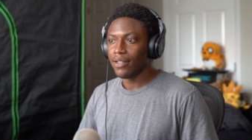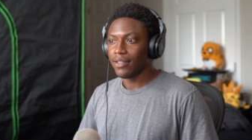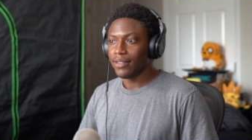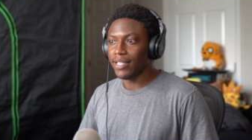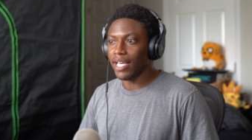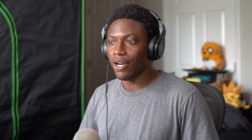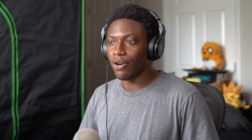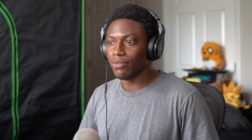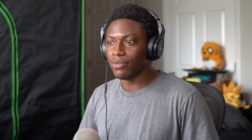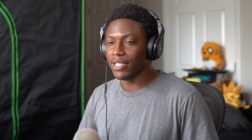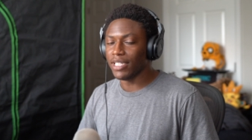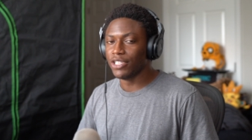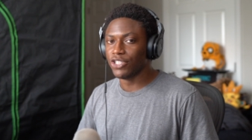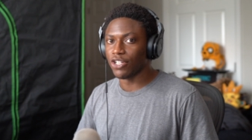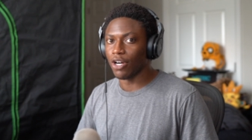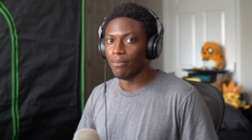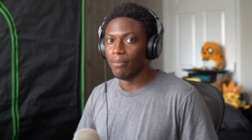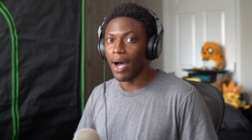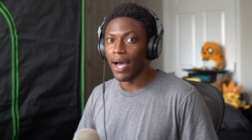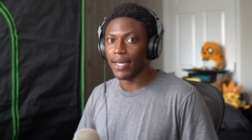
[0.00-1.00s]
They don't need
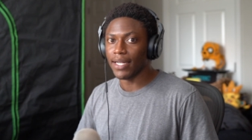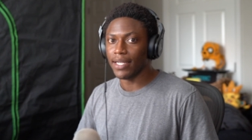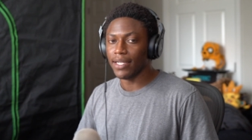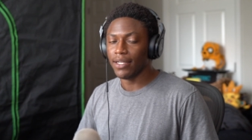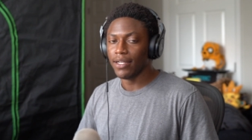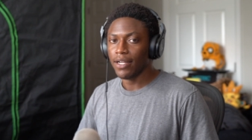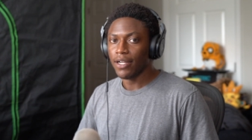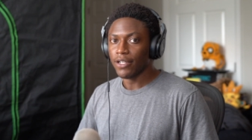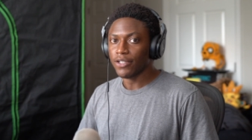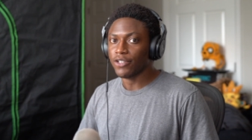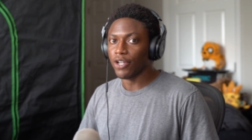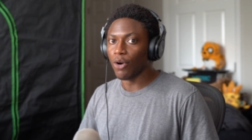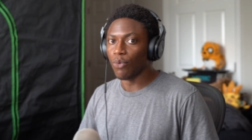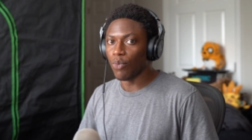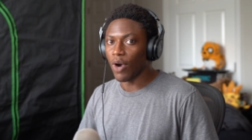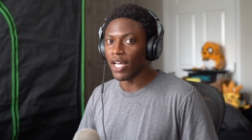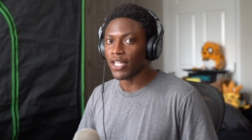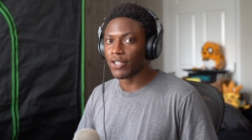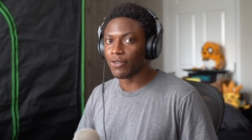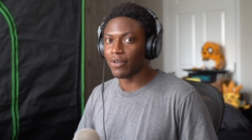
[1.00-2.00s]
your money. They're
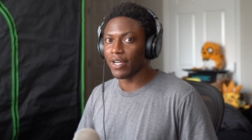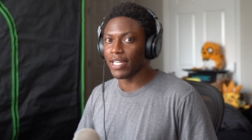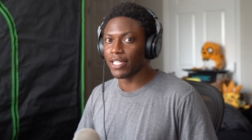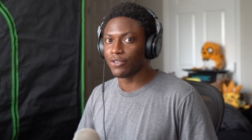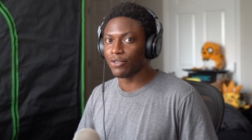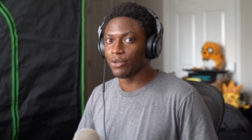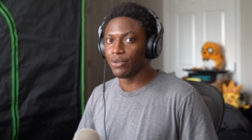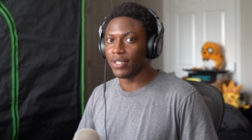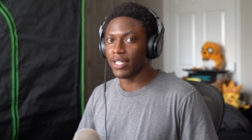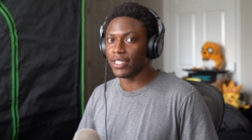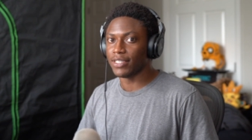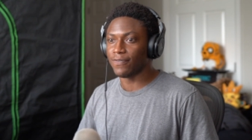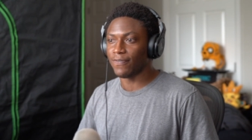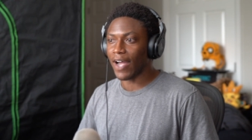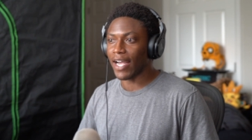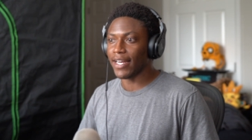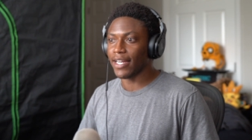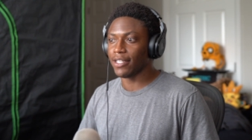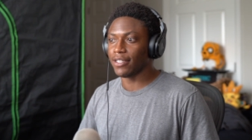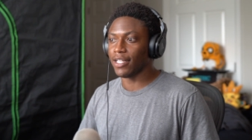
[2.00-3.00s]
weathering through this
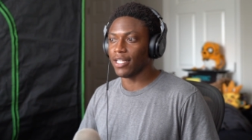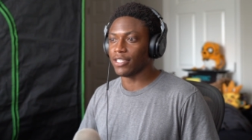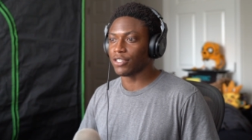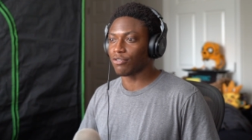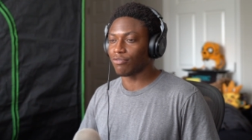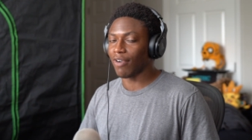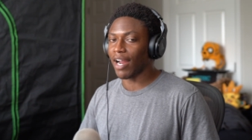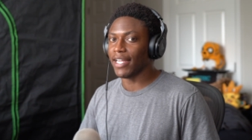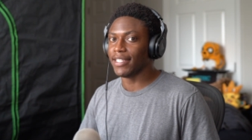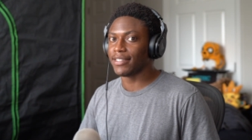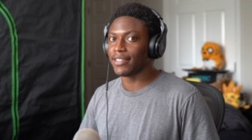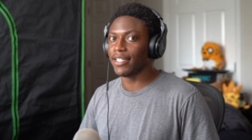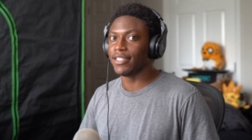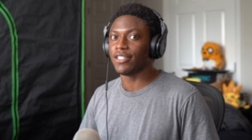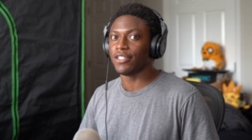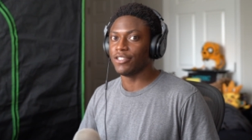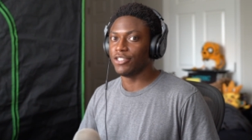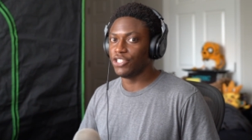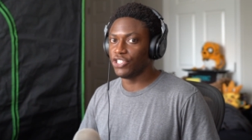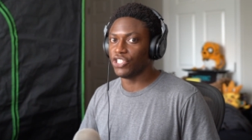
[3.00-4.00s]
crisis
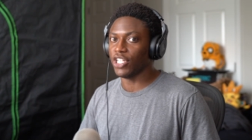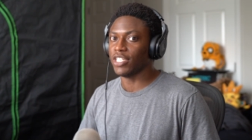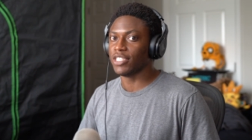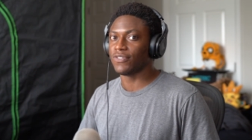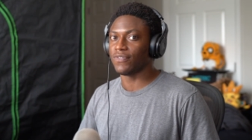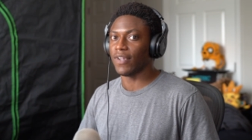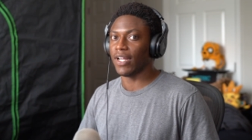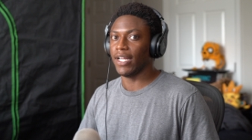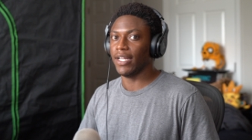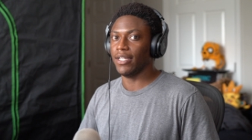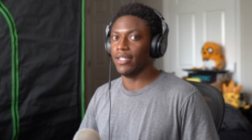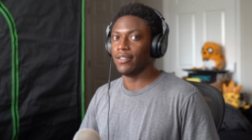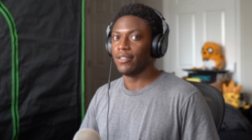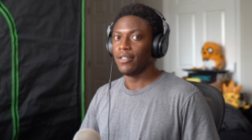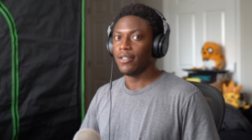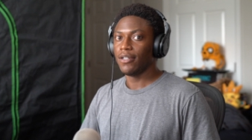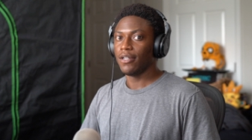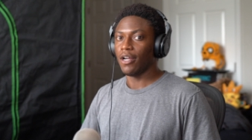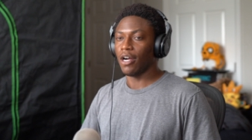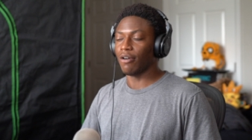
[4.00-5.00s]
just fine.
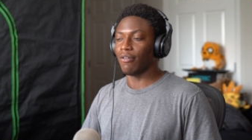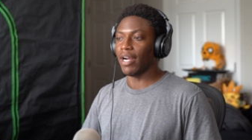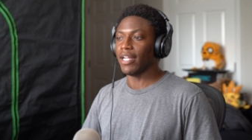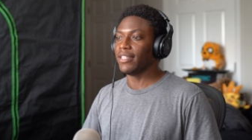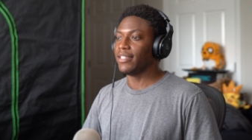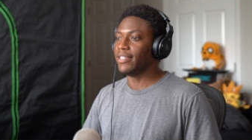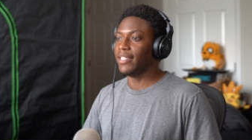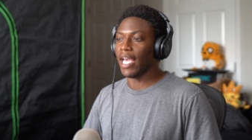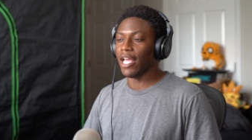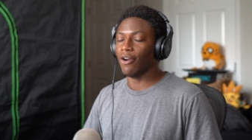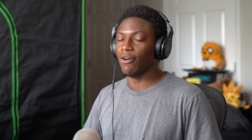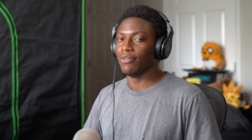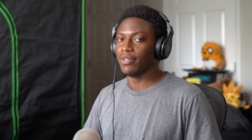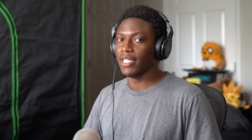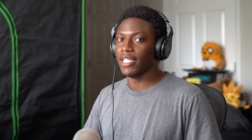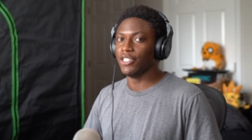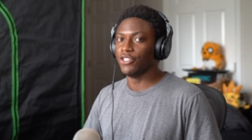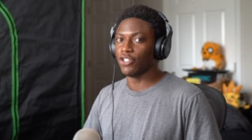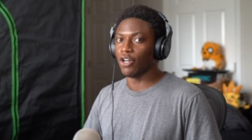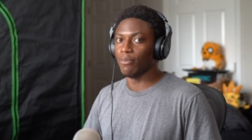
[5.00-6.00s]
All right, they don't
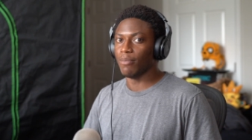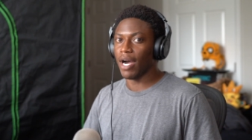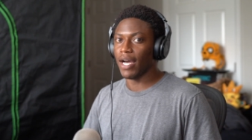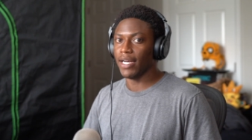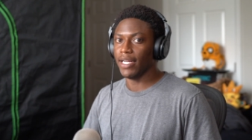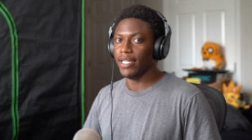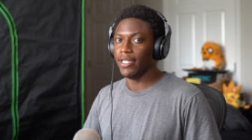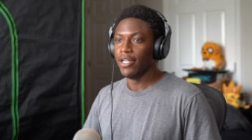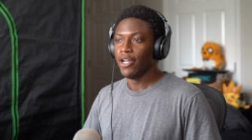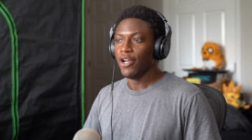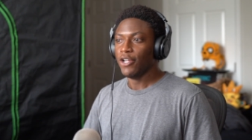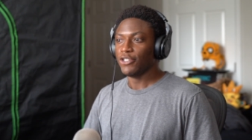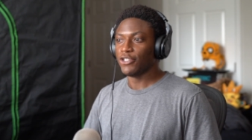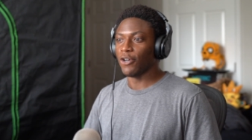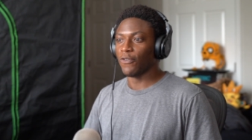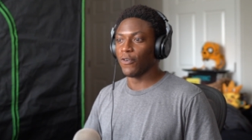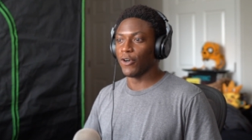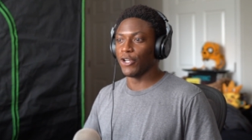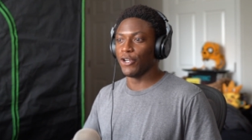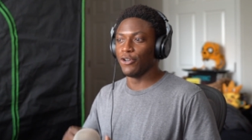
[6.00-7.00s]
need your money.
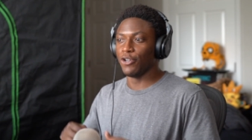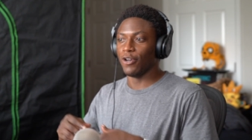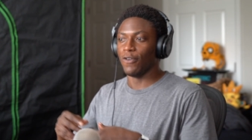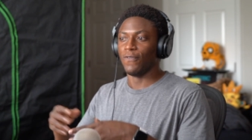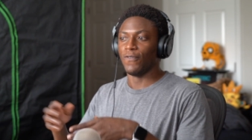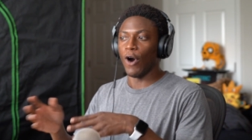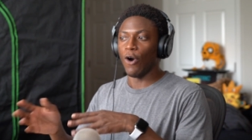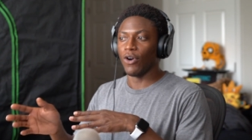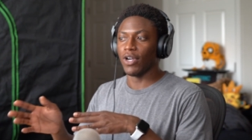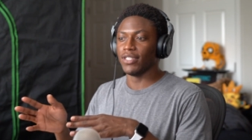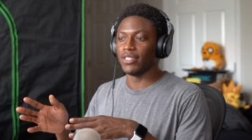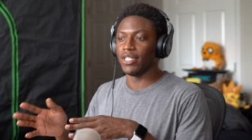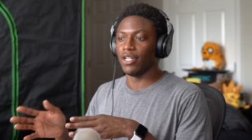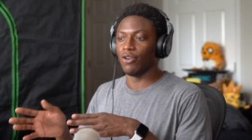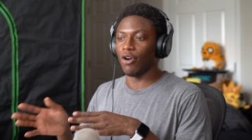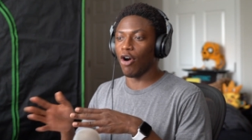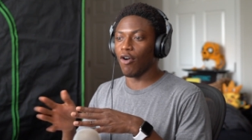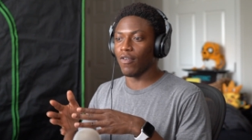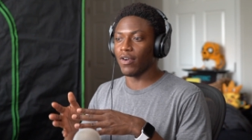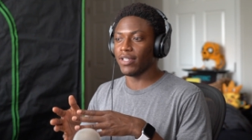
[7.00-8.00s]
So for you to focus it
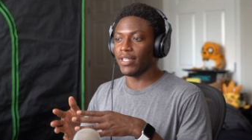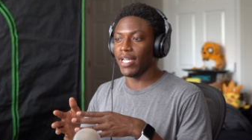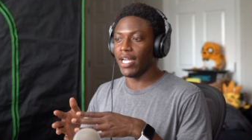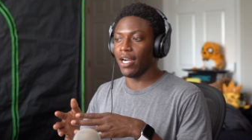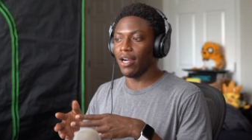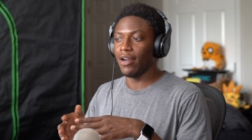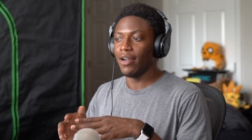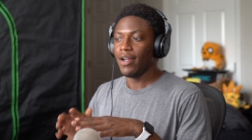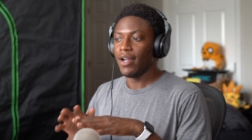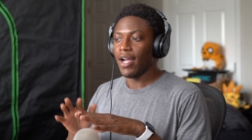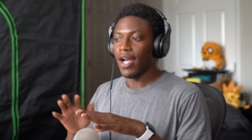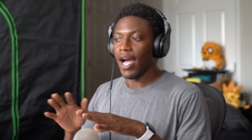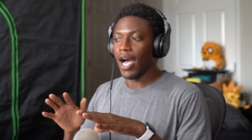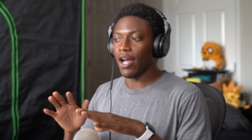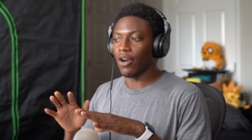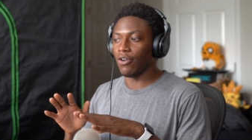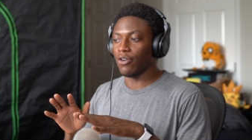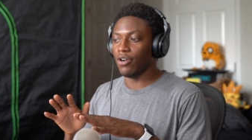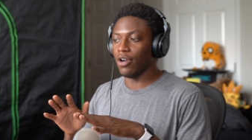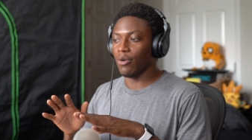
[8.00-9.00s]
over there, I
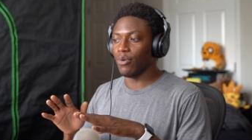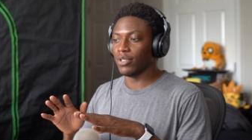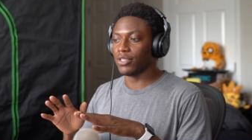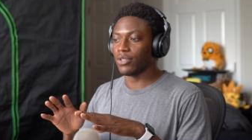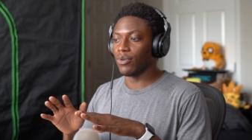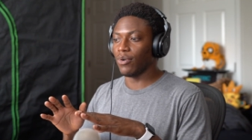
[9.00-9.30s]
don't know what's